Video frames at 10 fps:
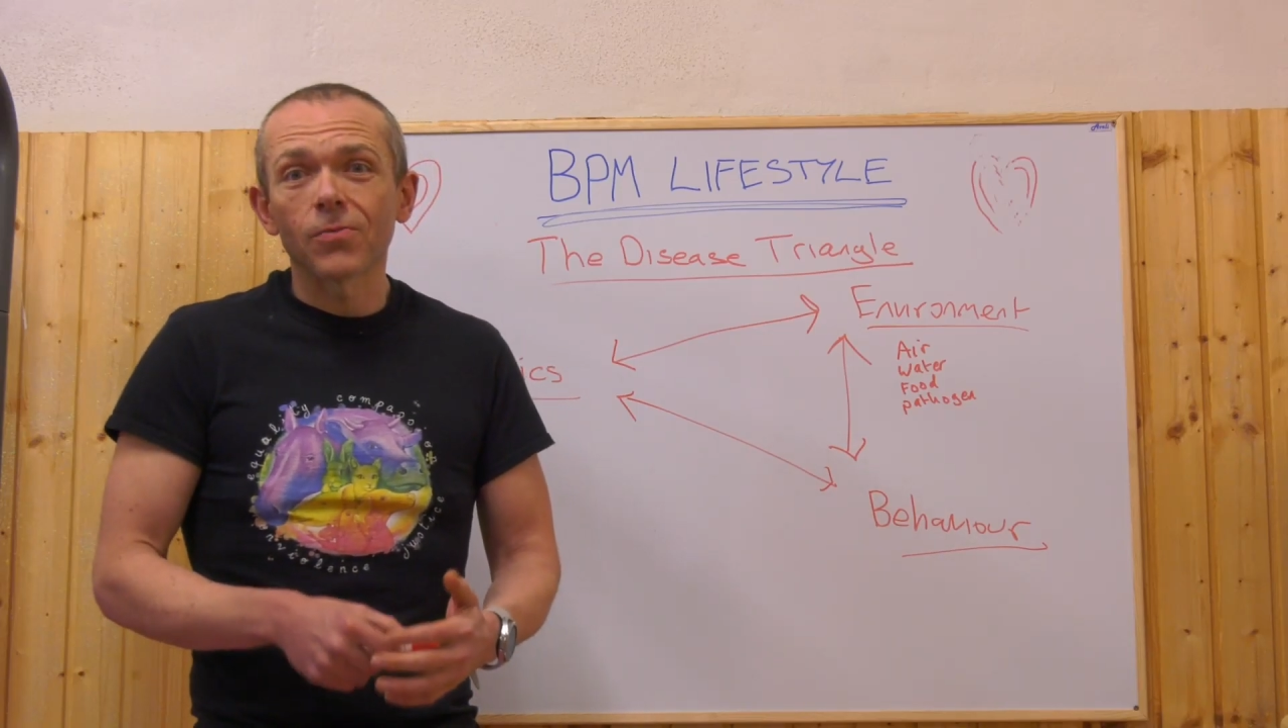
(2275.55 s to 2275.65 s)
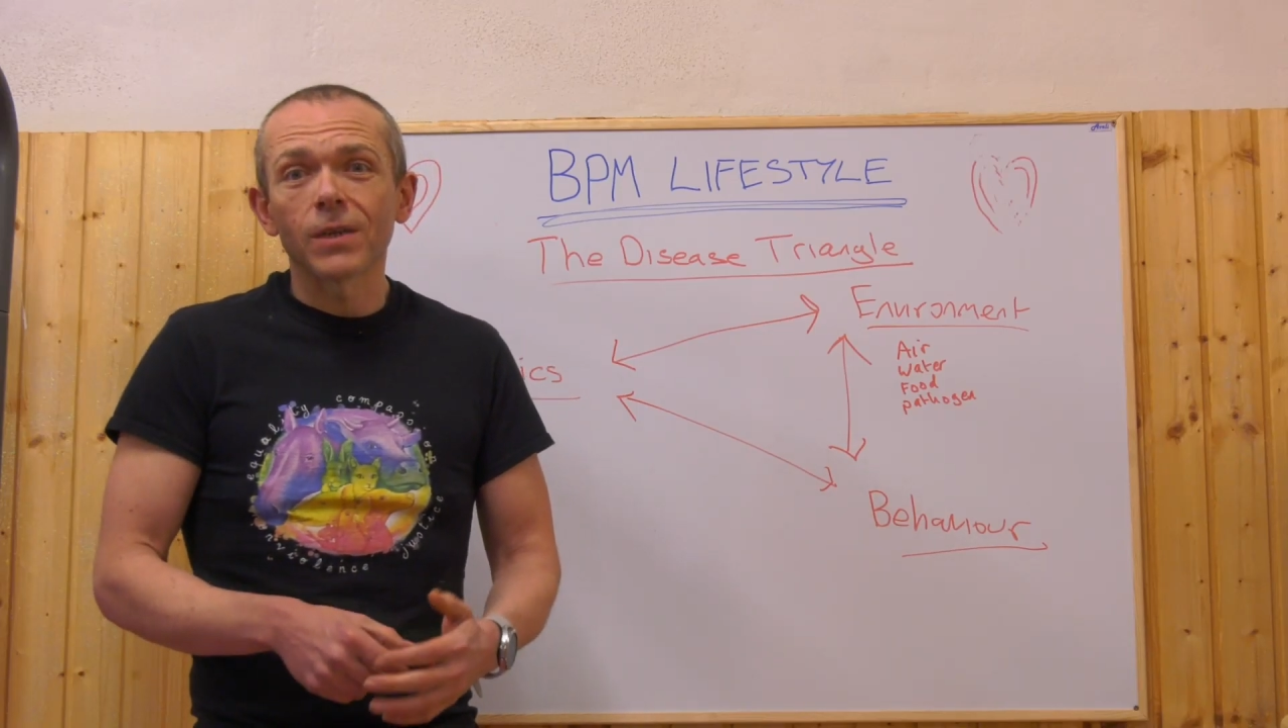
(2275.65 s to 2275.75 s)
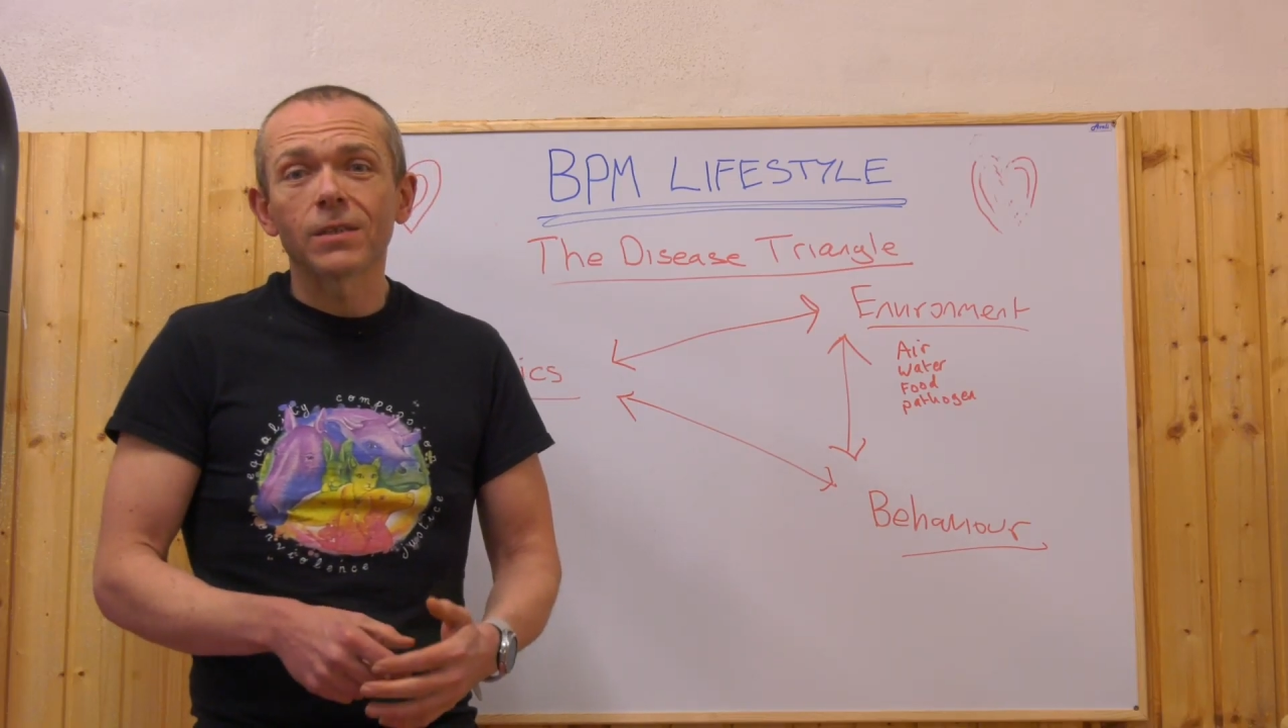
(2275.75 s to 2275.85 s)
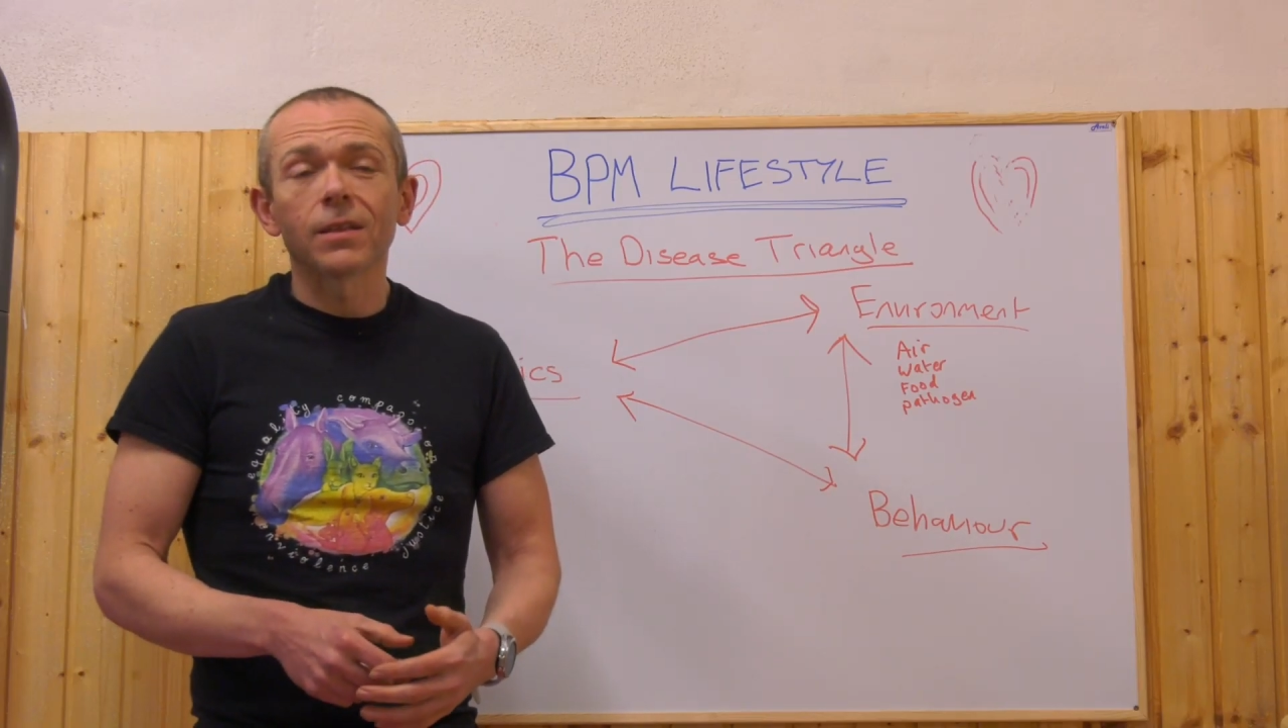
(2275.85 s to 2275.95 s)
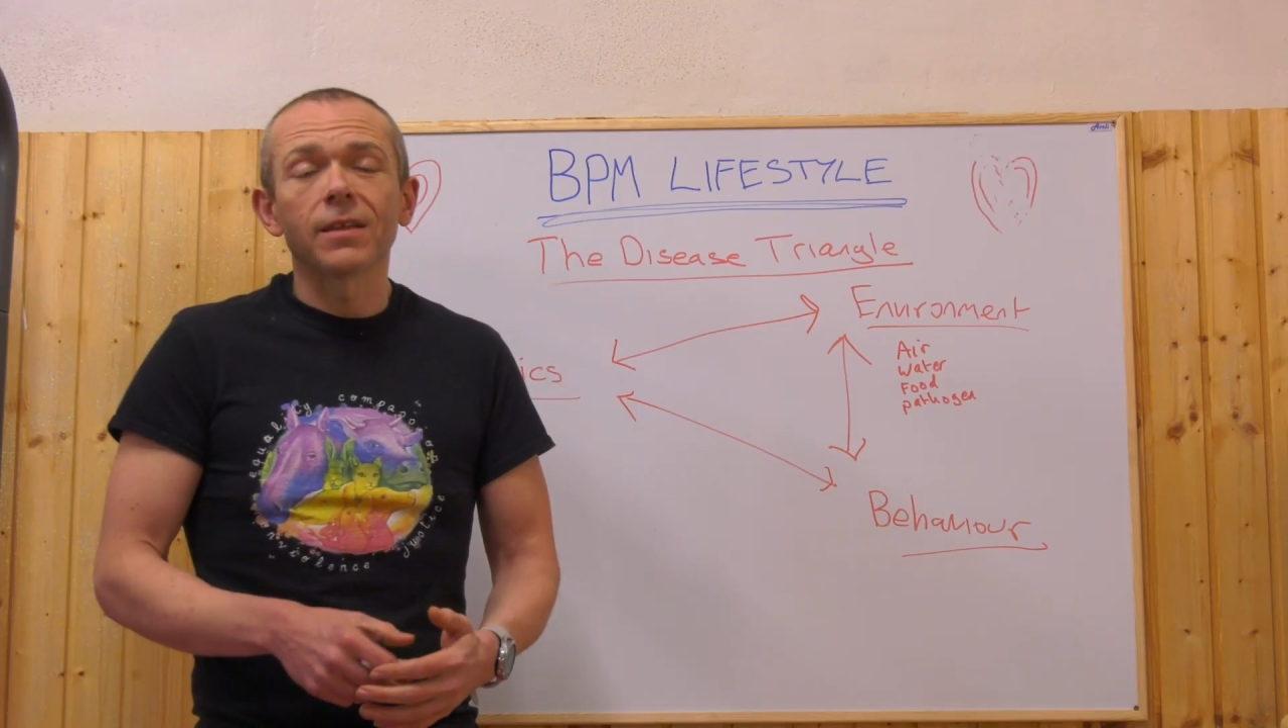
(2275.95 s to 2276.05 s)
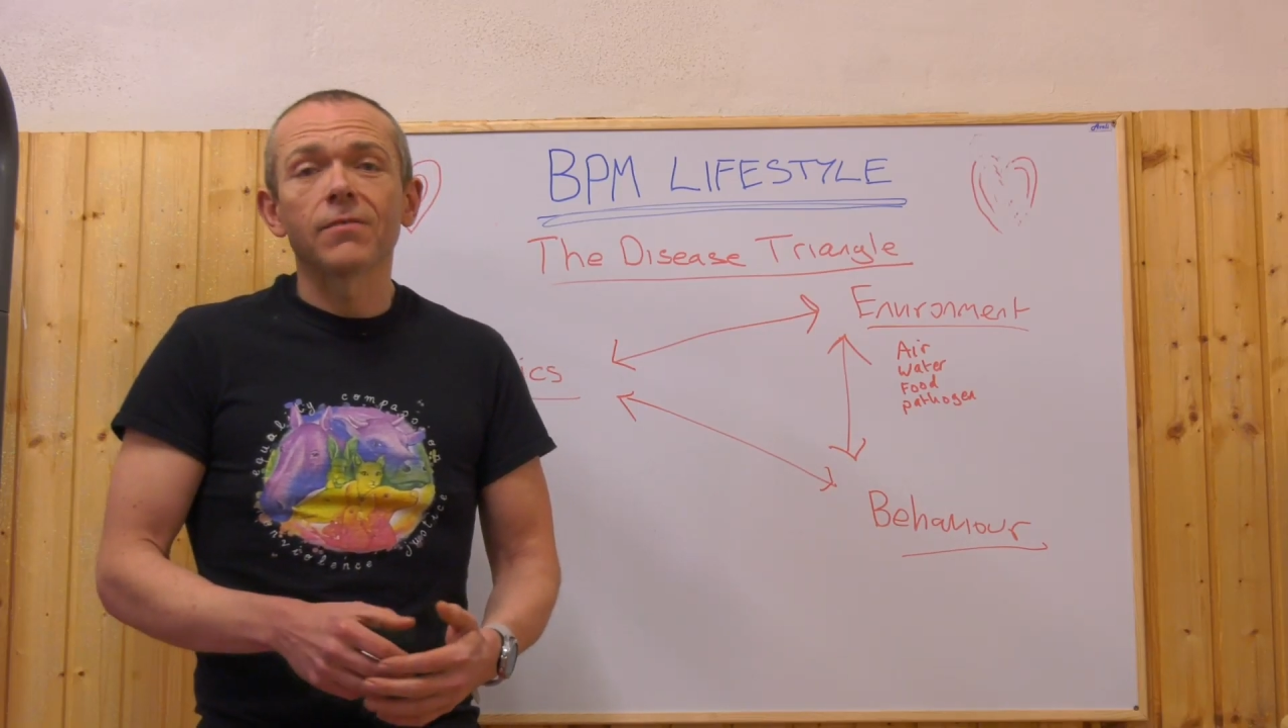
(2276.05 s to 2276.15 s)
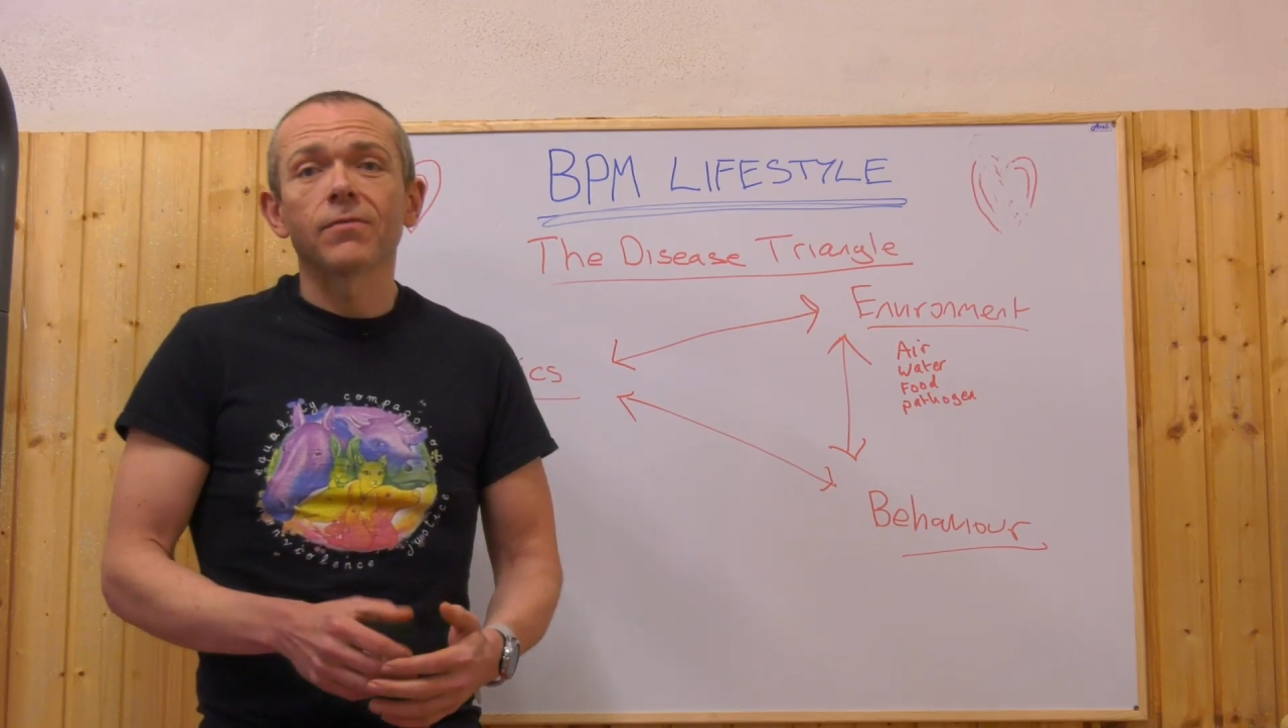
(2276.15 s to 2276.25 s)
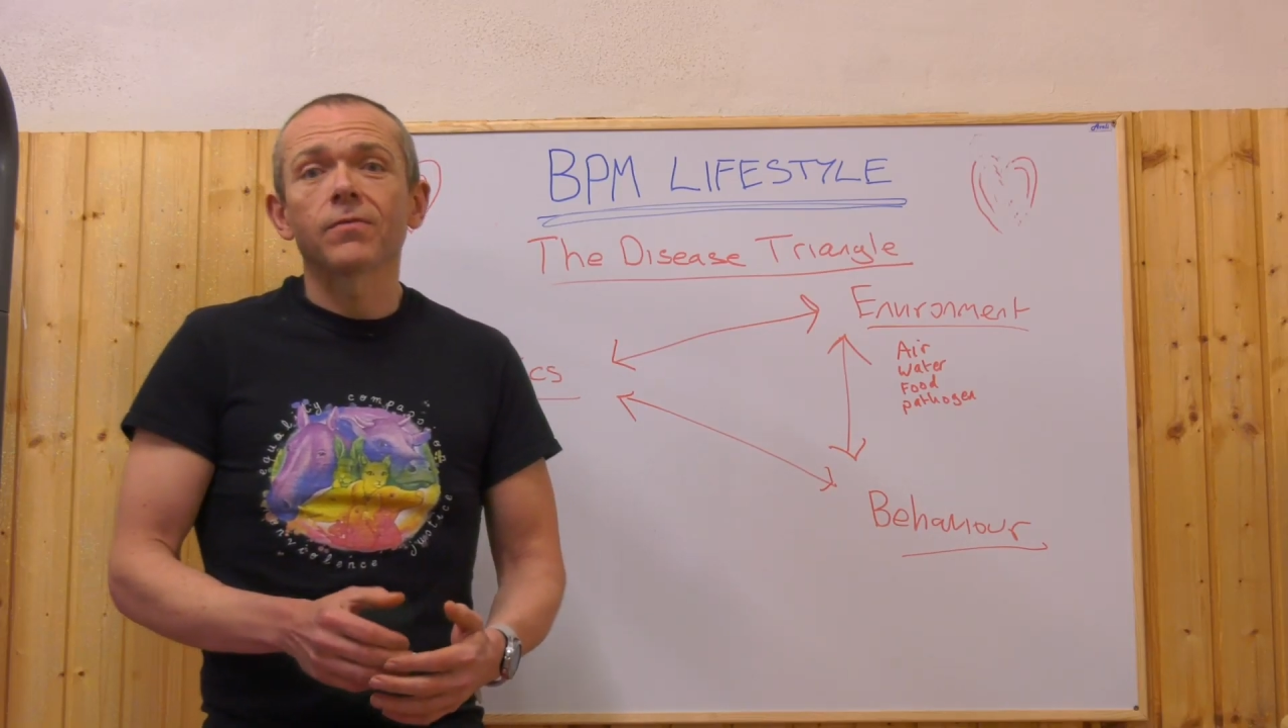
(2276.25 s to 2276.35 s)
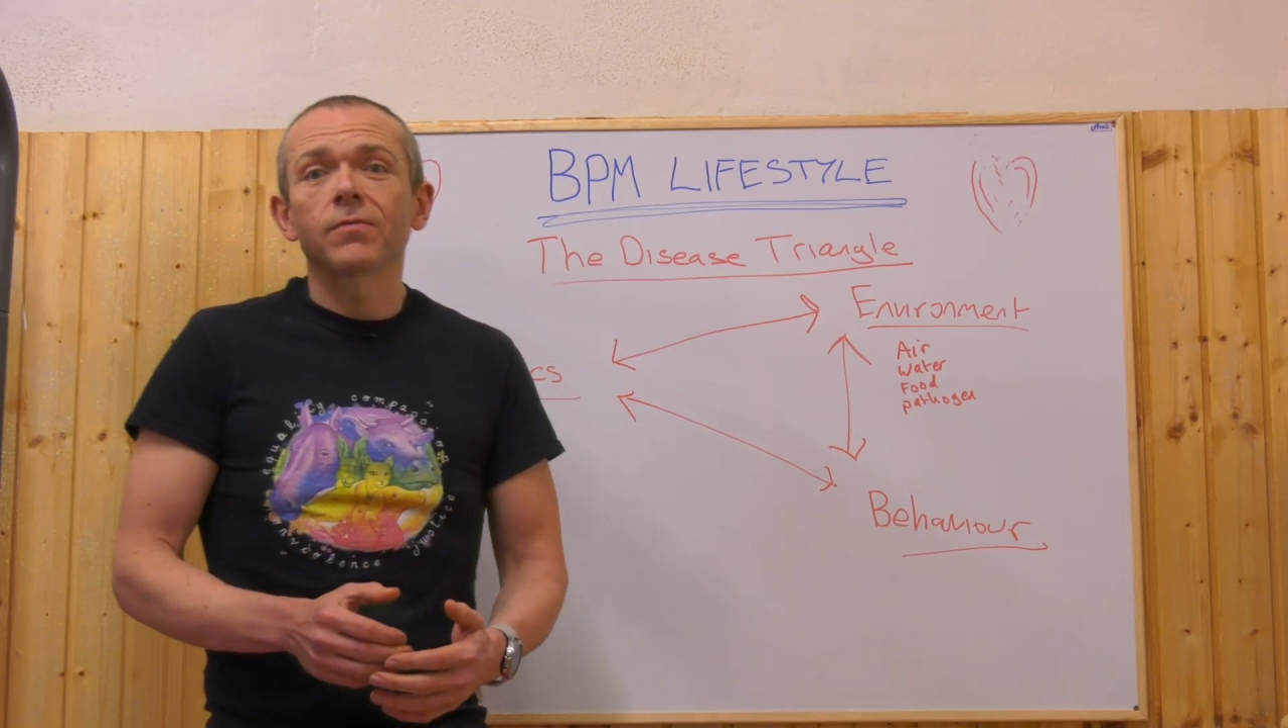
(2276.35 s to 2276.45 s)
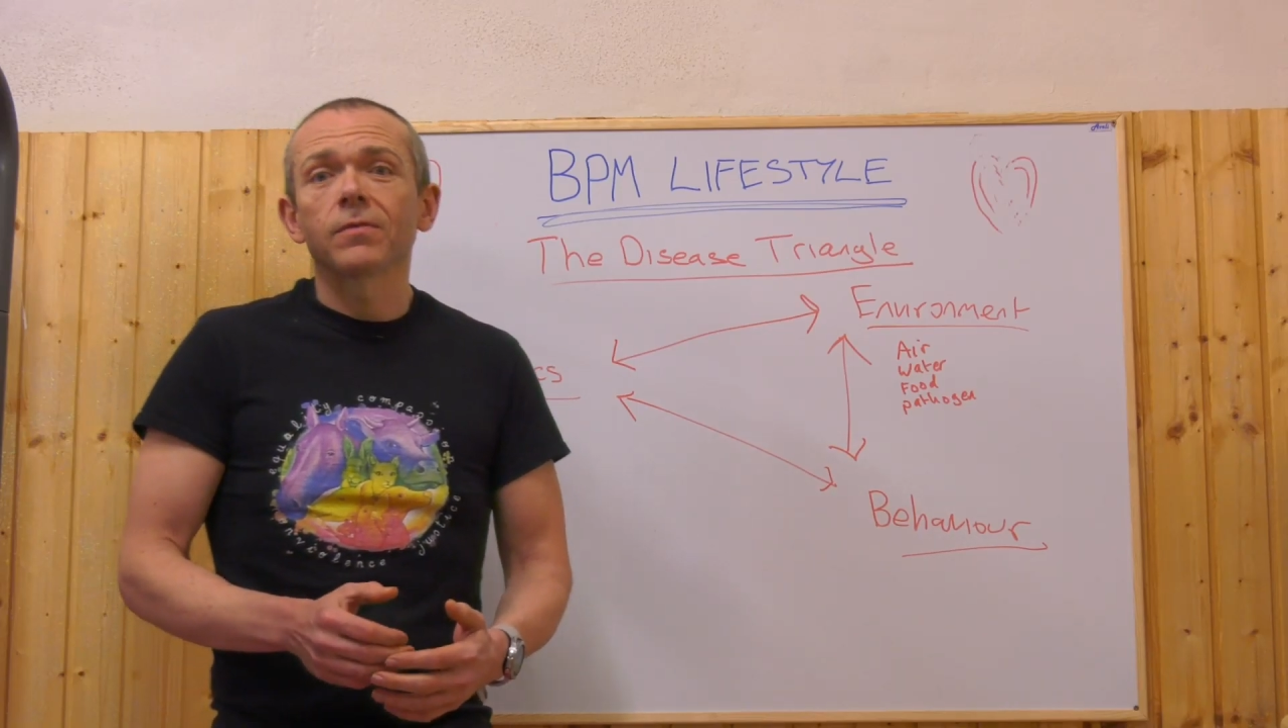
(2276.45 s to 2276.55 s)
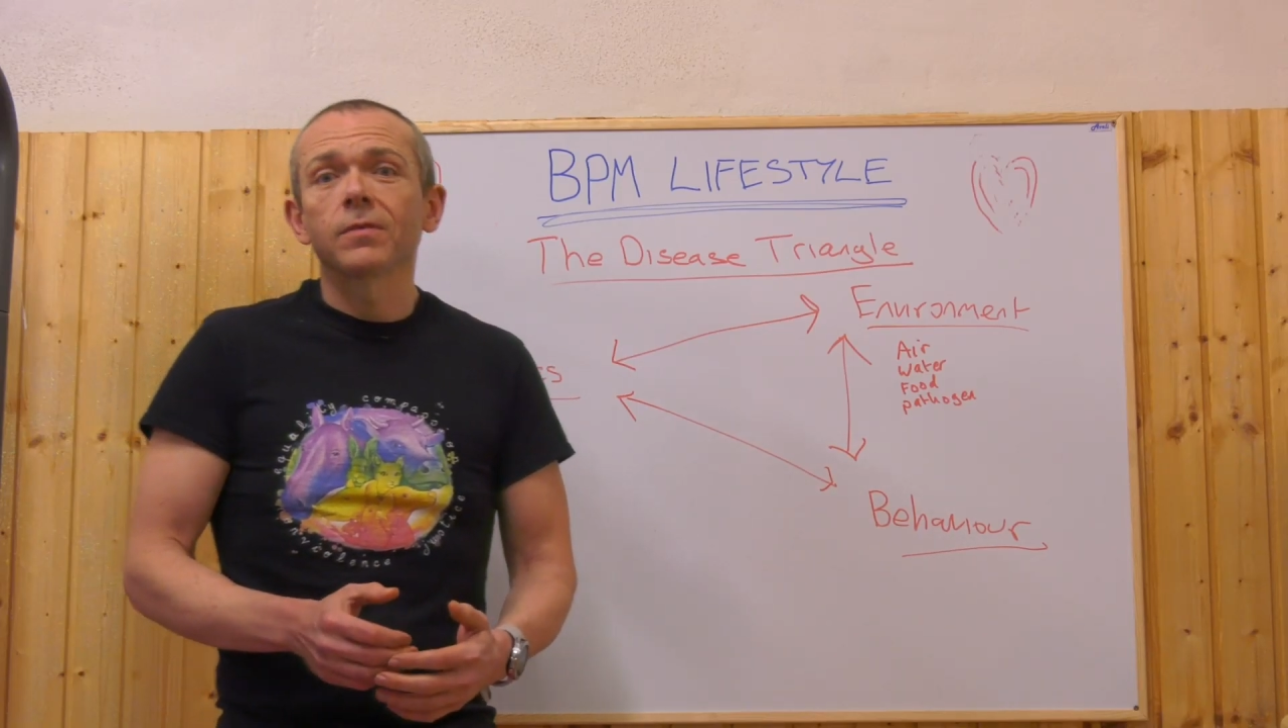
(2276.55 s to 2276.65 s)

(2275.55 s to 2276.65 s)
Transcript: way to live.